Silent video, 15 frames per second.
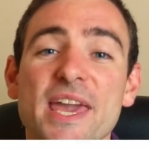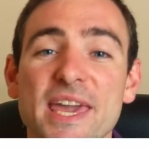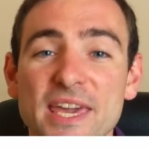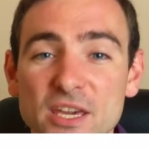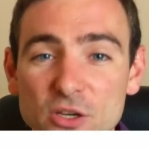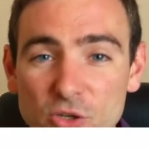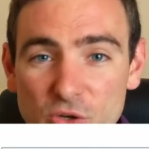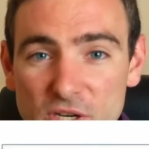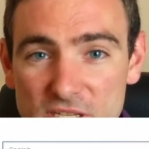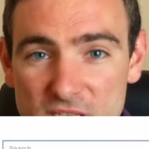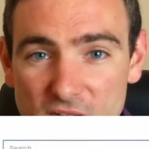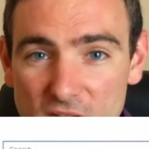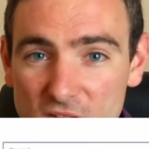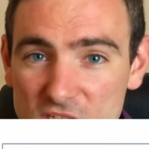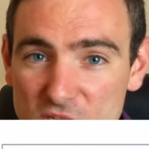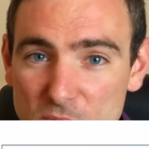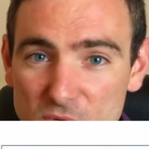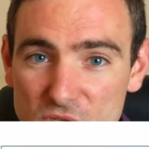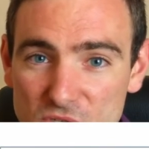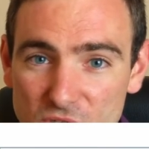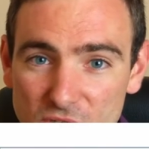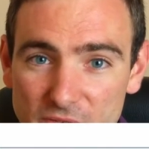increase the customer
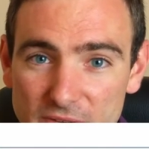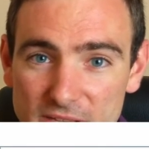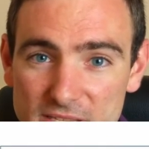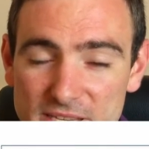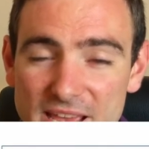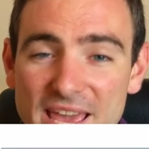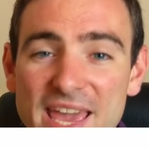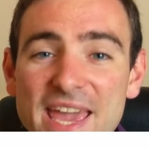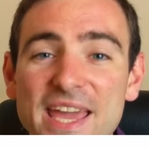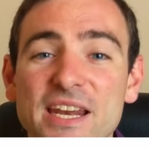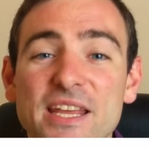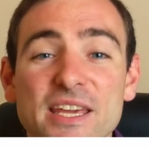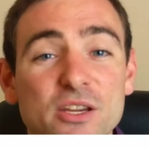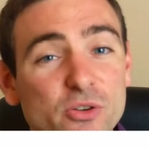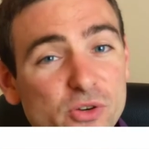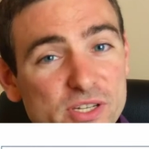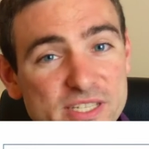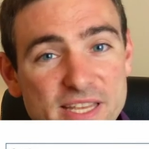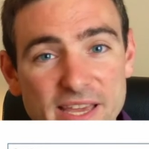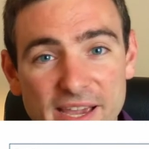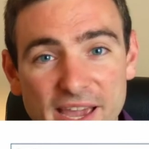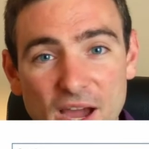service and increase
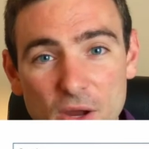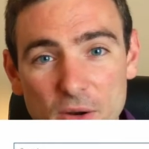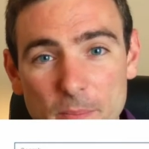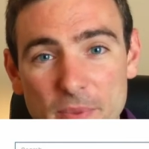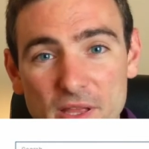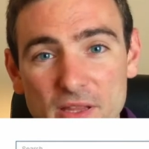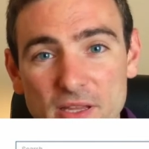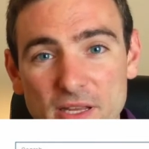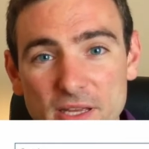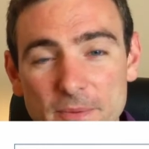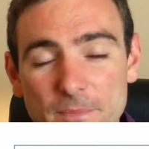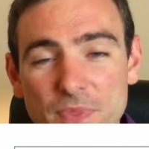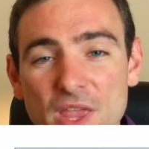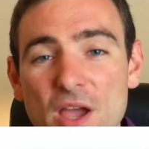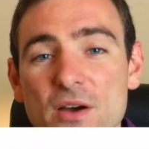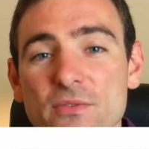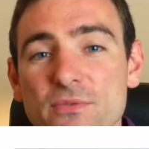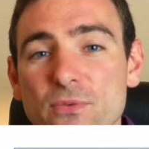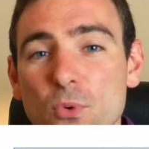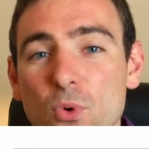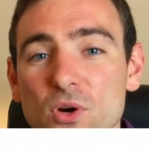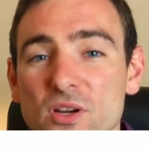the accountability
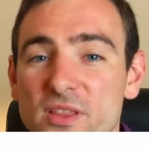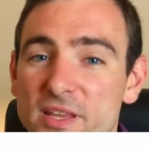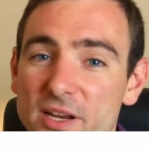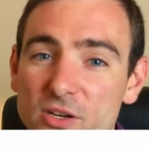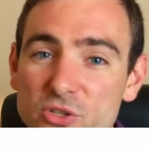for their